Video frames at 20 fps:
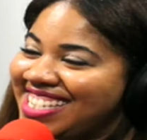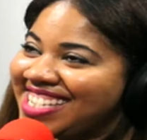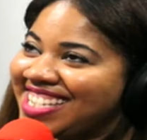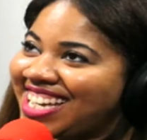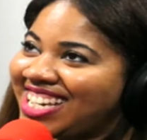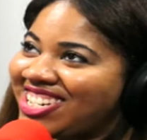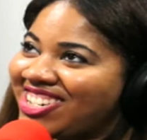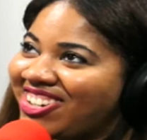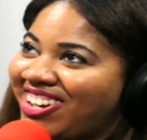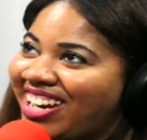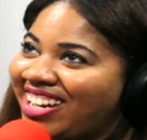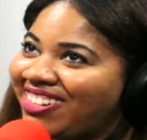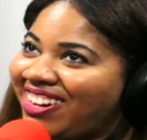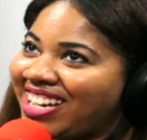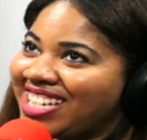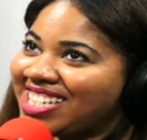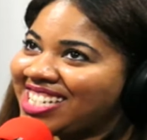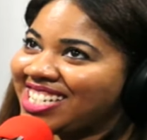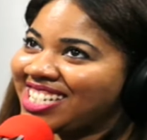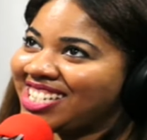Such a great
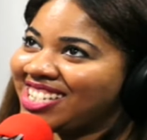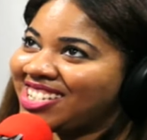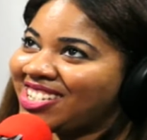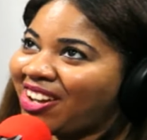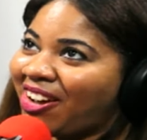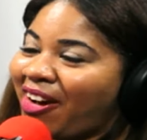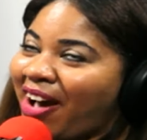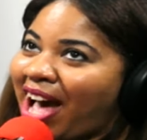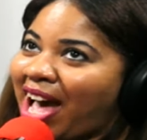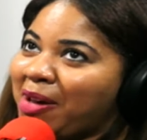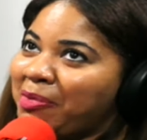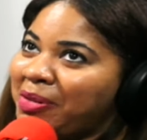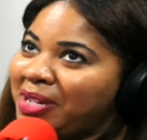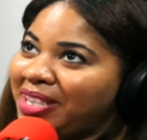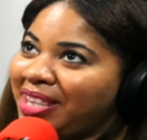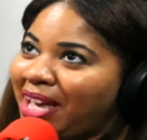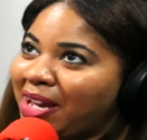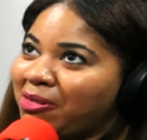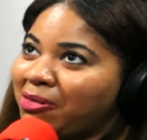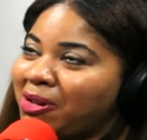question. So I put
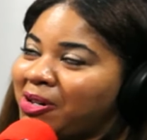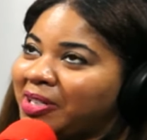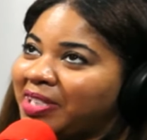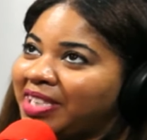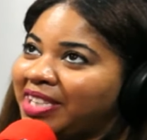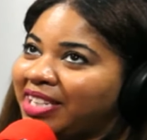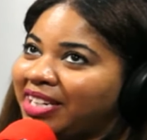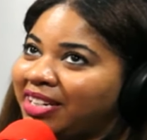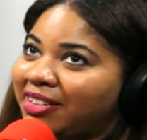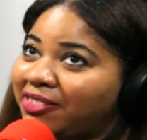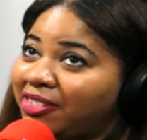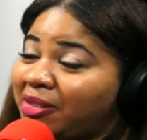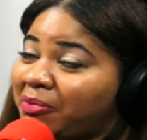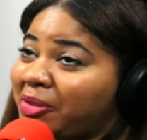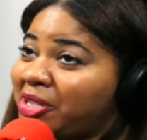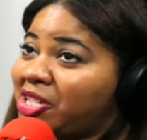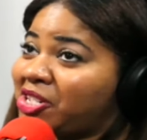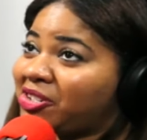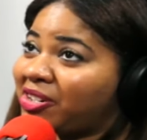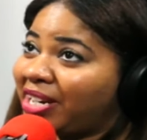that quote in there from a
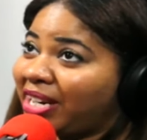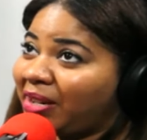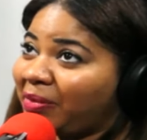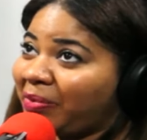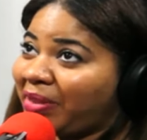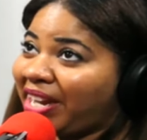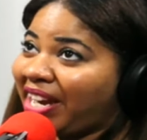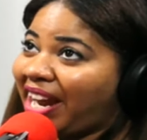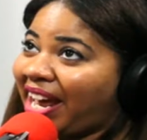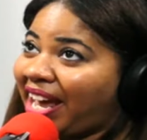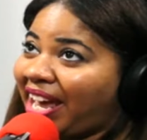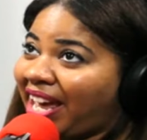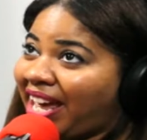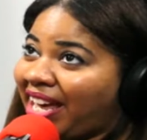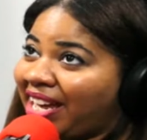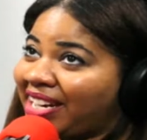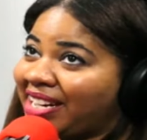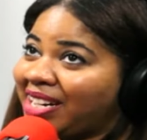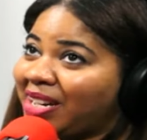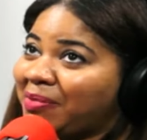dream that I
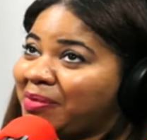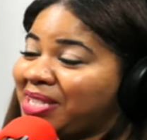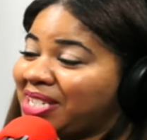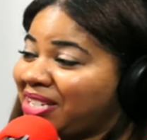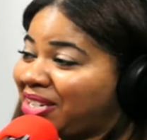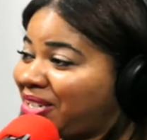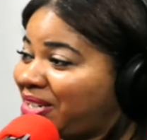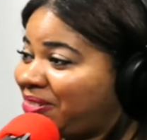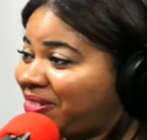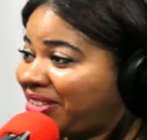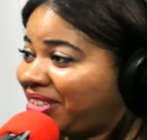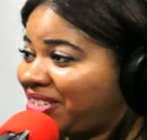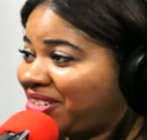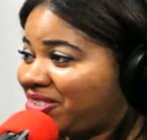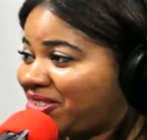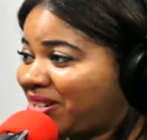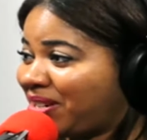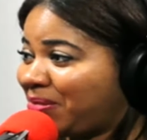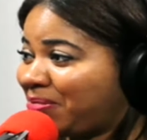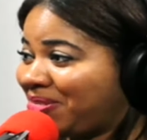had, and I'm gonna tell you what the
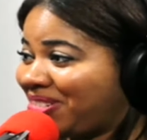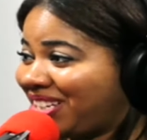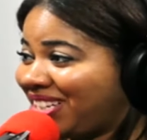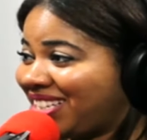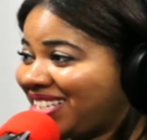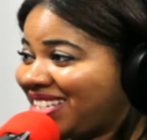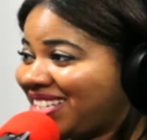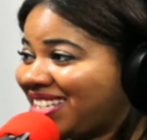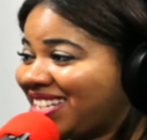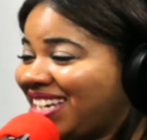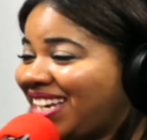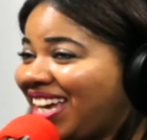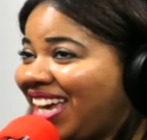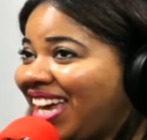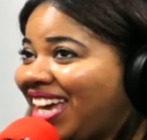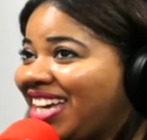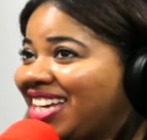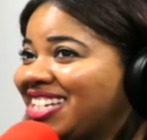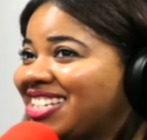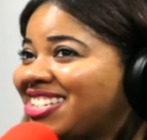dream was.
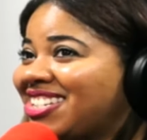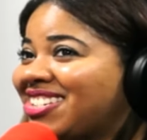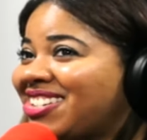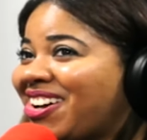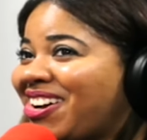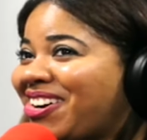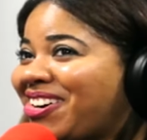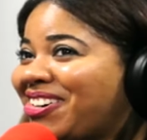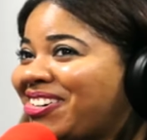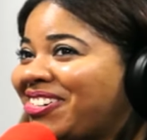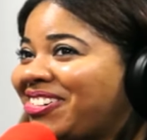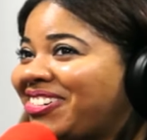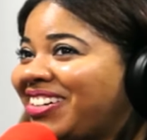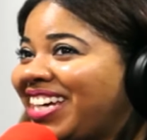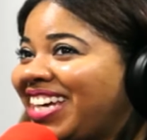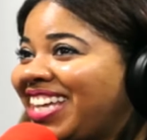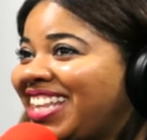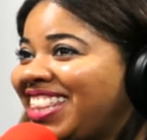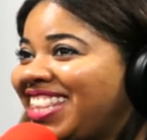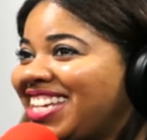So
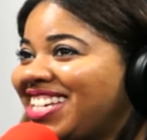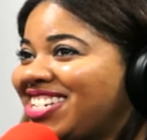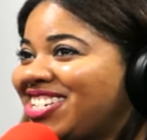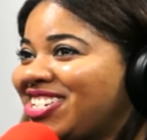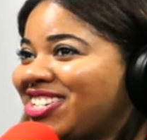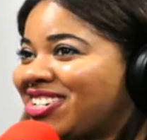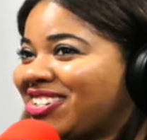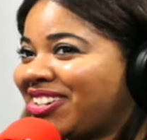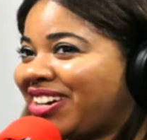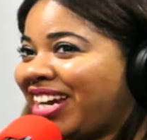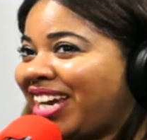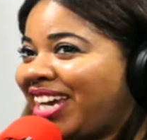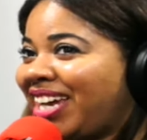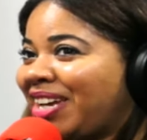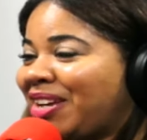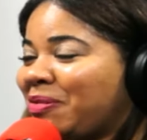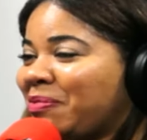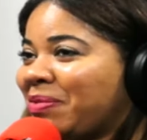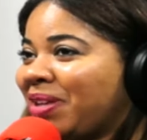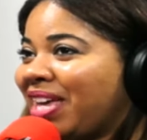in this
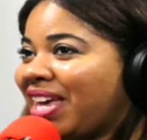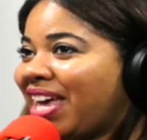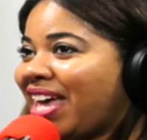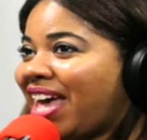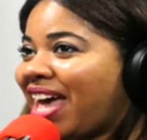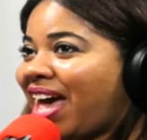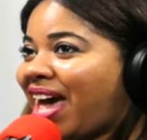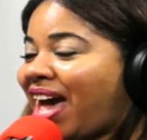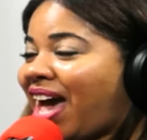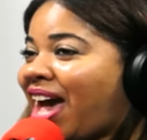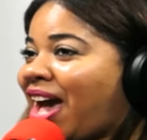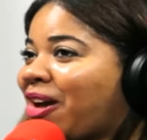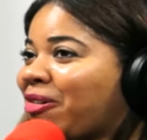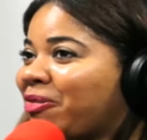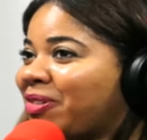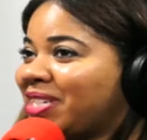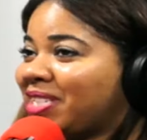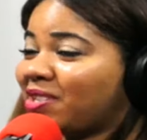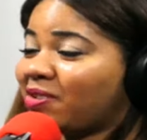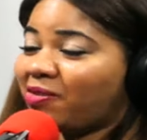dream, I
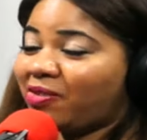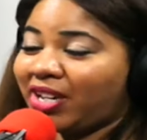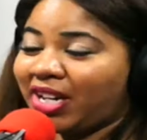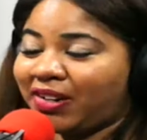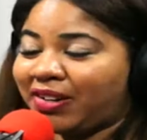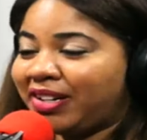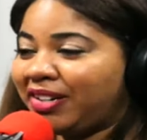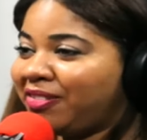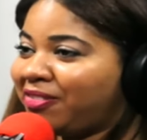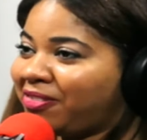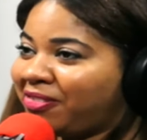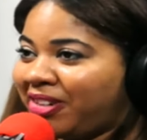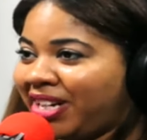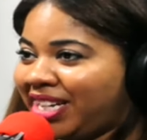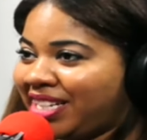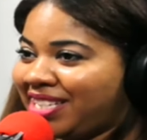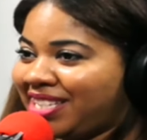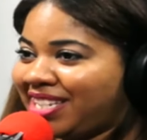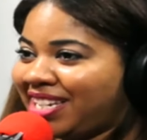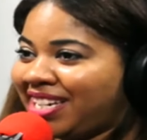was very
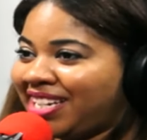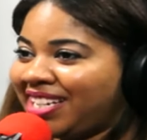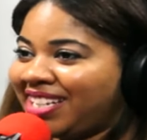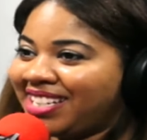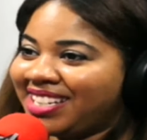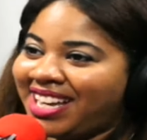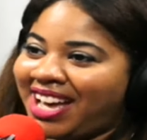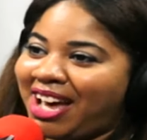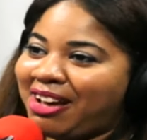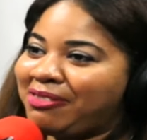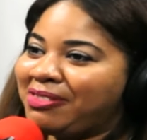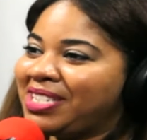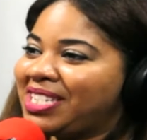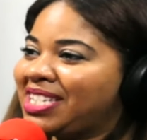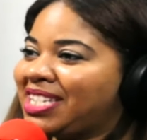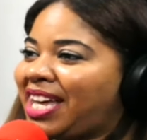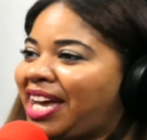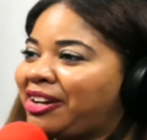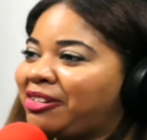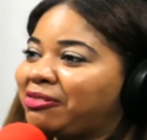frantic. I was
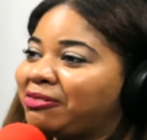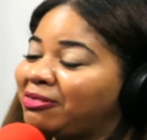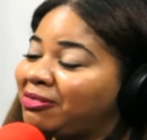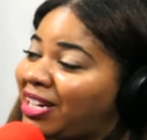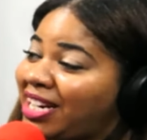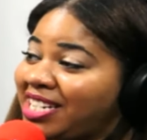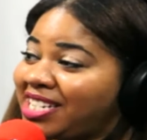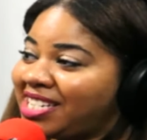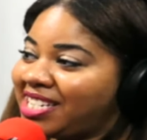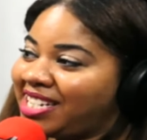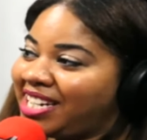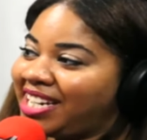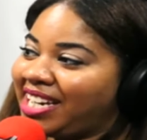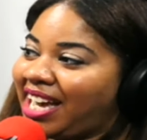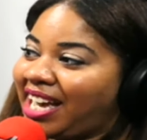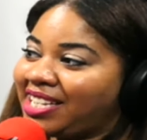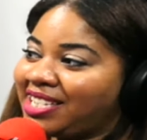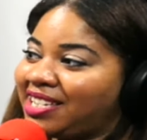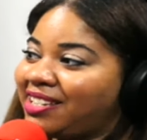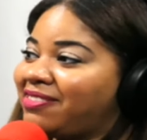like rushing
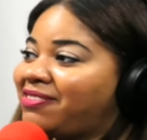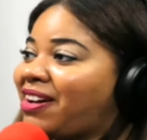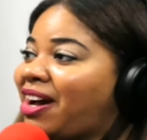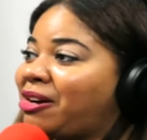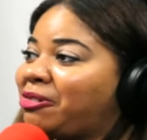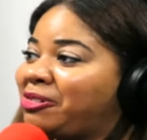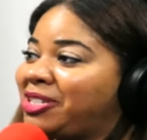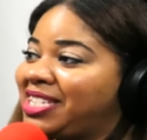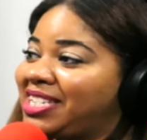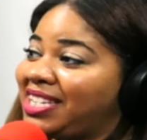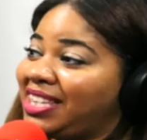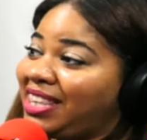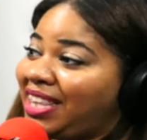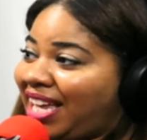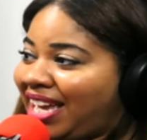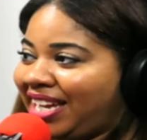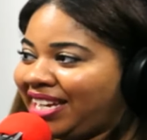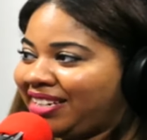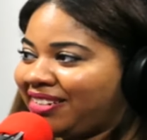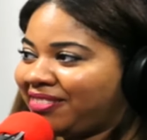as if I was
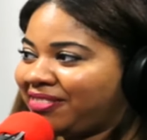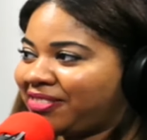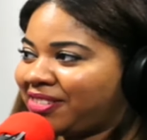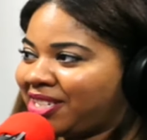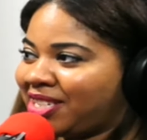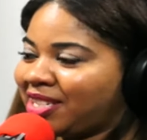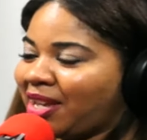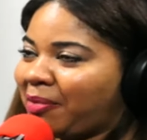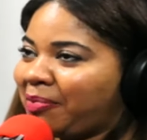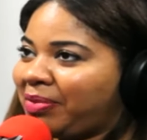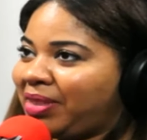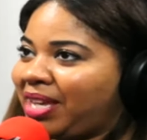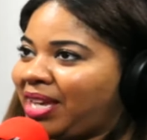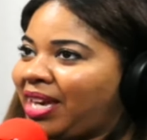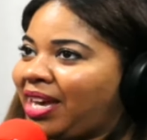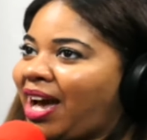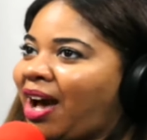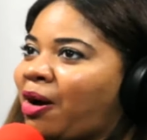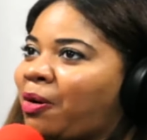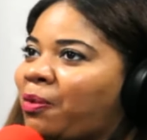late for
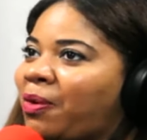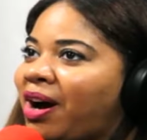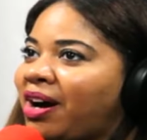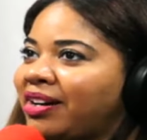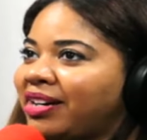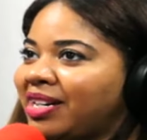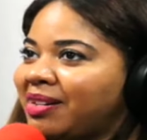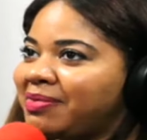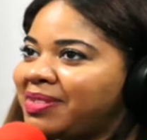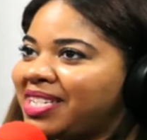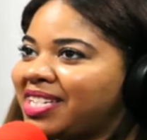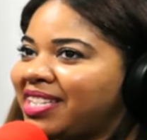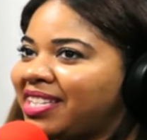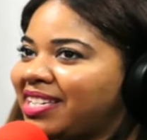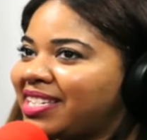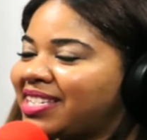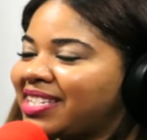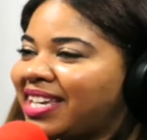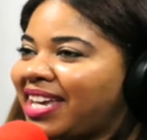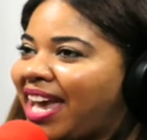something. I walk up to
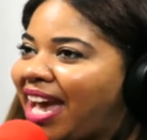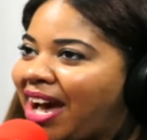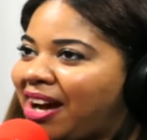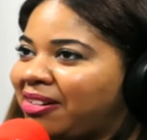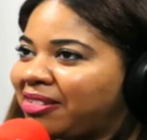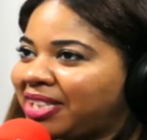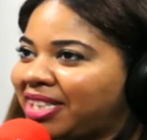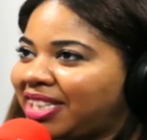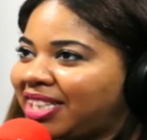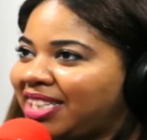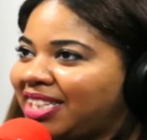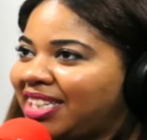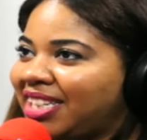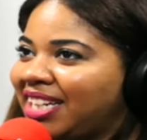this counter